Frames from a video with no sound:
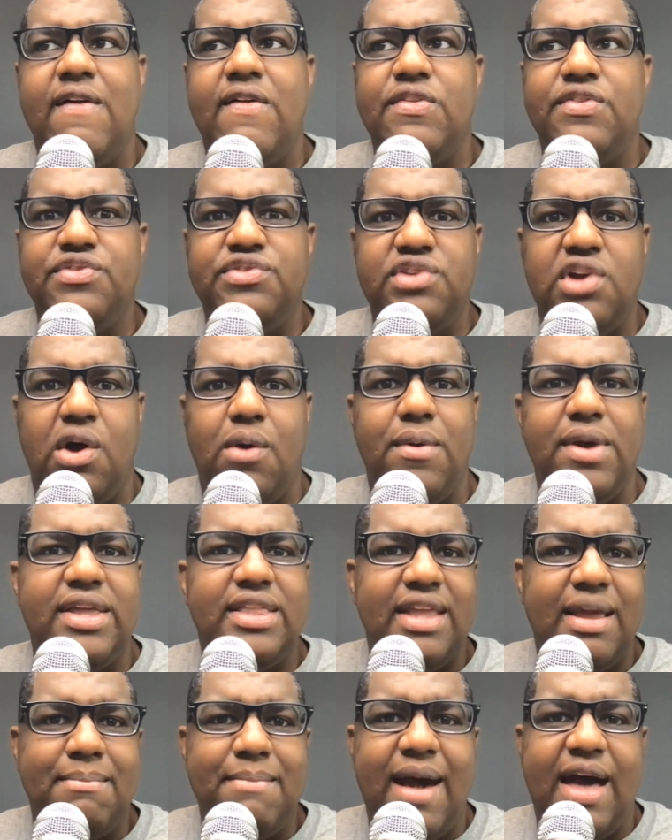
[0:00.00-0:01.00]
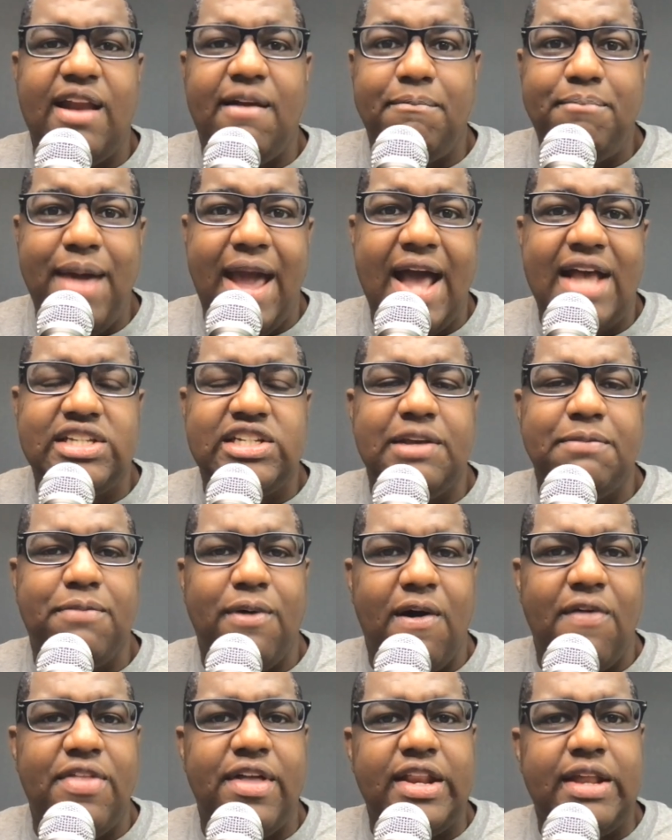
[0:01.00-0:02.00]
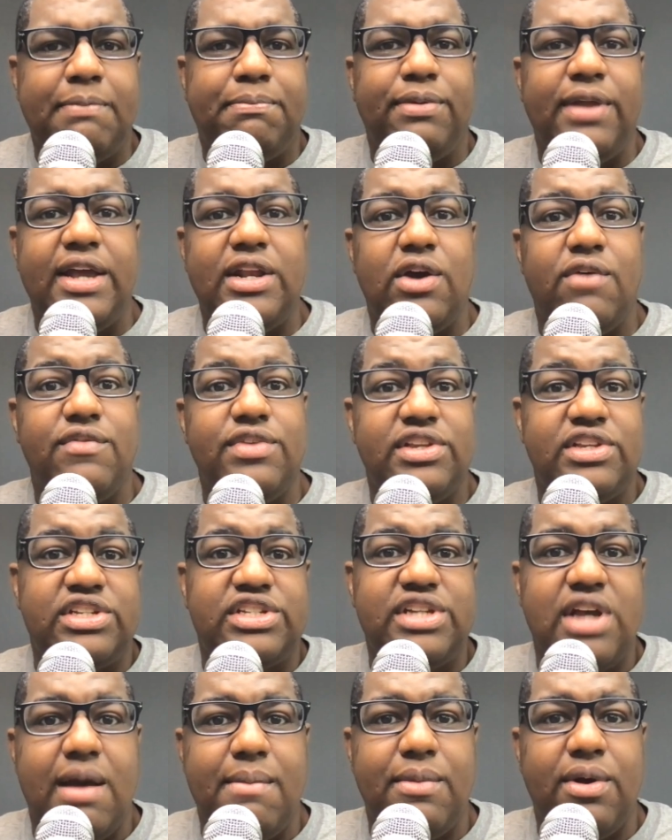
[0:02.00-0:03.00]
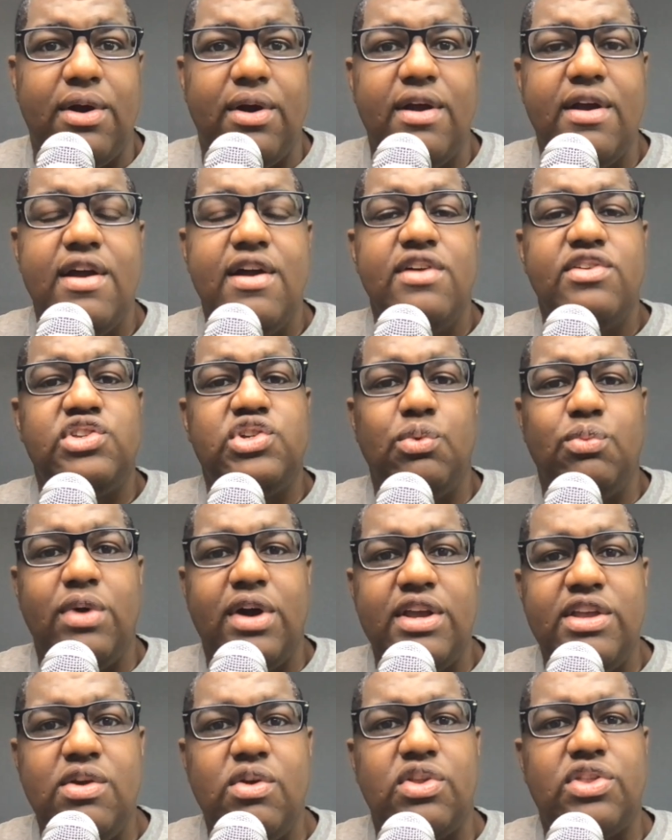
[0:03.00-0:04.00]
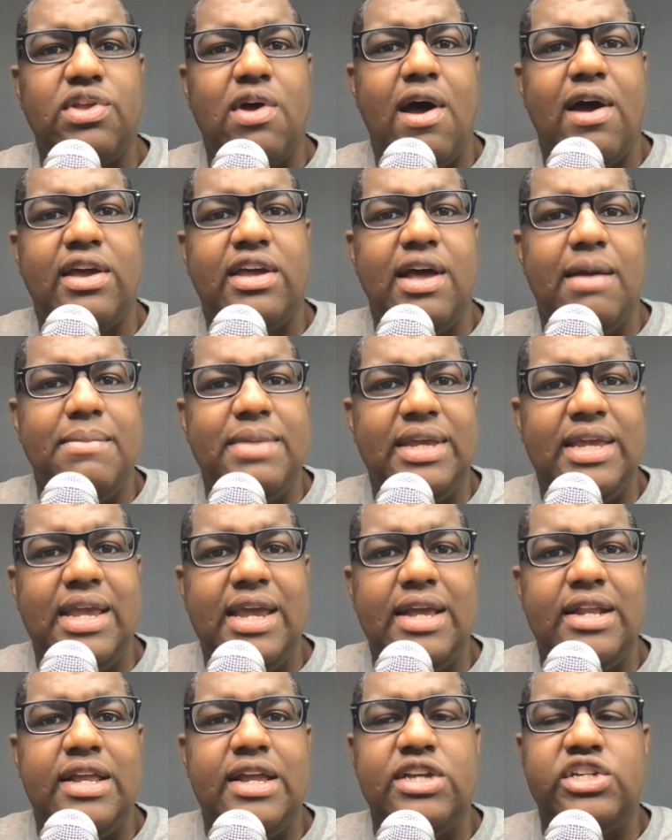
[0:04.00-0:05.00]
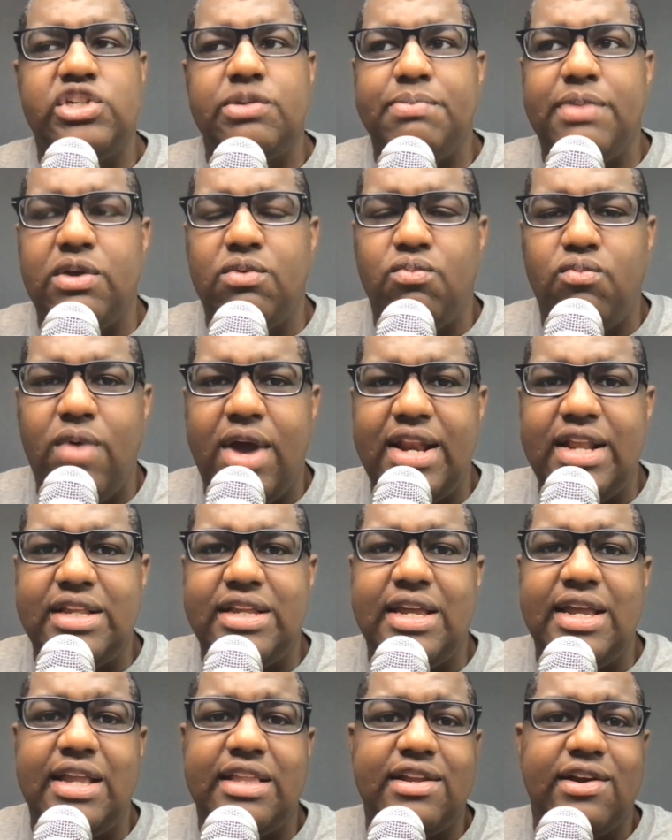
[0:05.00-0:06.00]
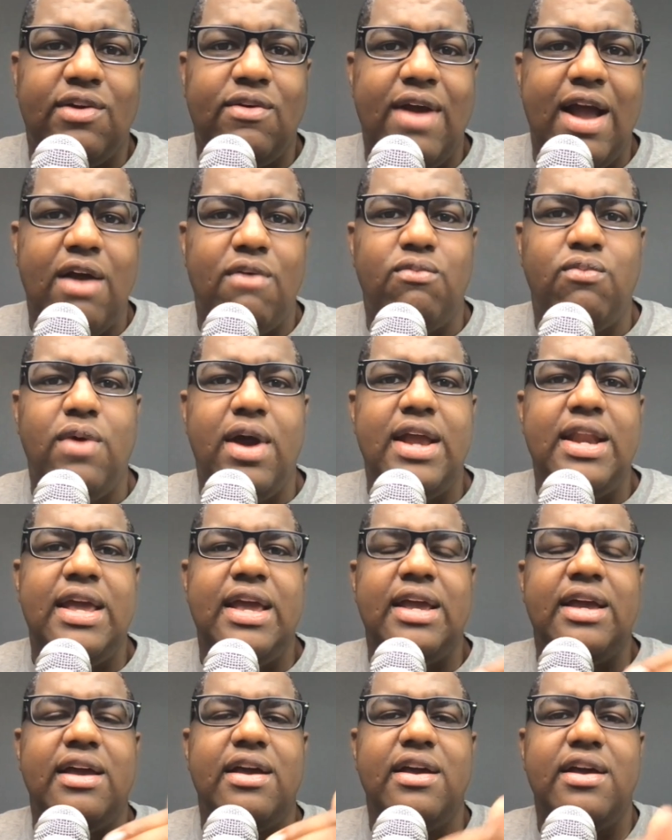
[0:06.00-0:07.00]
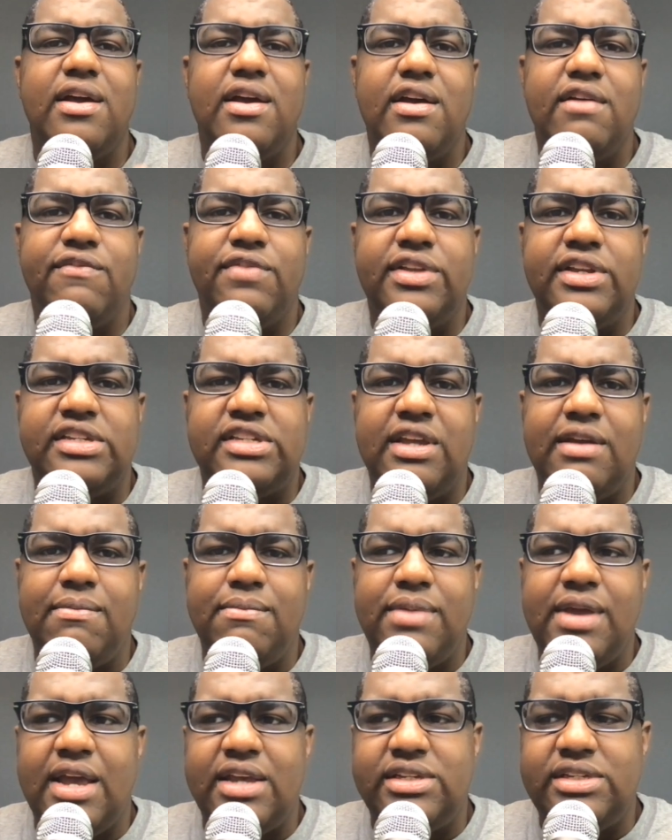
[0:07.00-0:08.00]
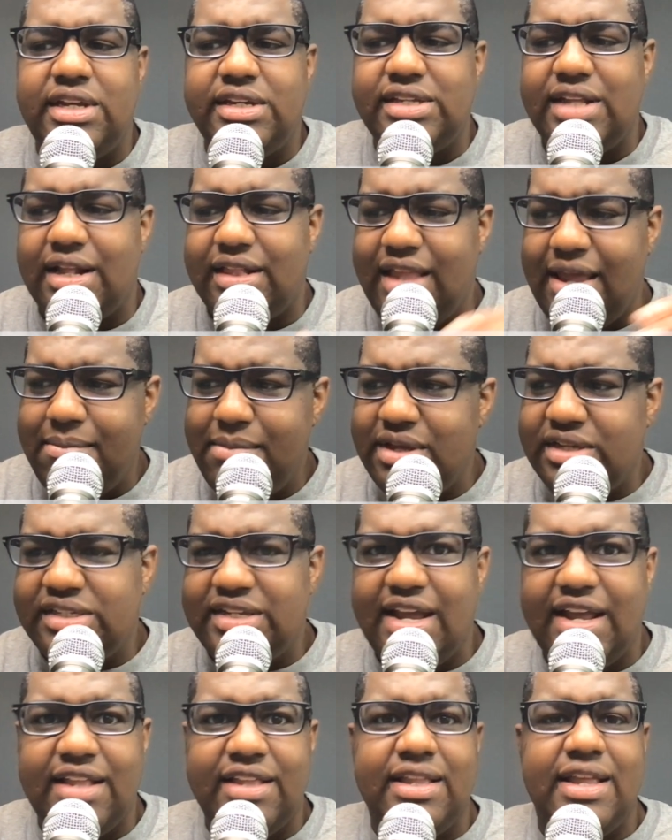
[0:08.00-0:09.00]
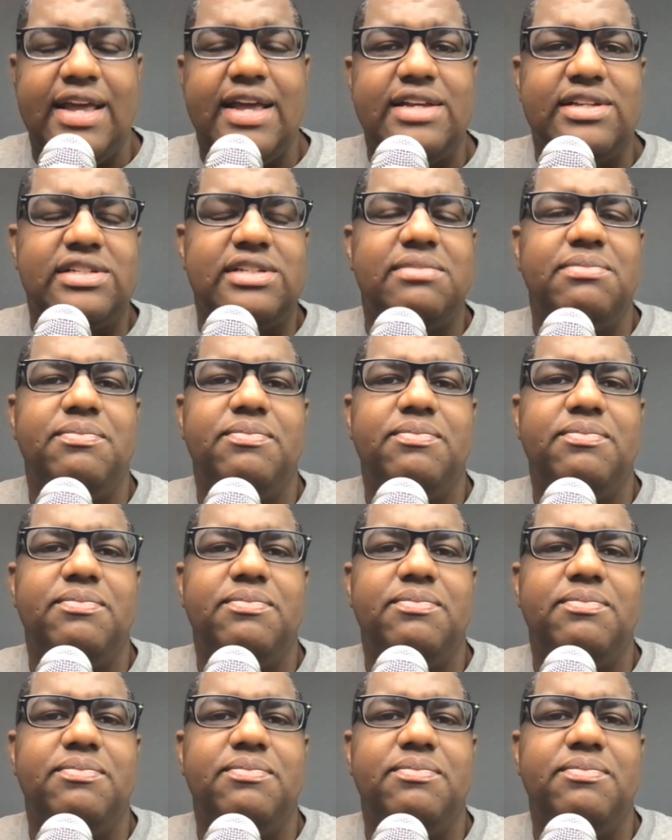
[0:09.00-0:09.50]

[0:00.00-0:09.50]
knowing the amount of basketball that he played over the summer, to where you thought coming in he should be ready to hit the ground running for this NBA season. Now, let me say this.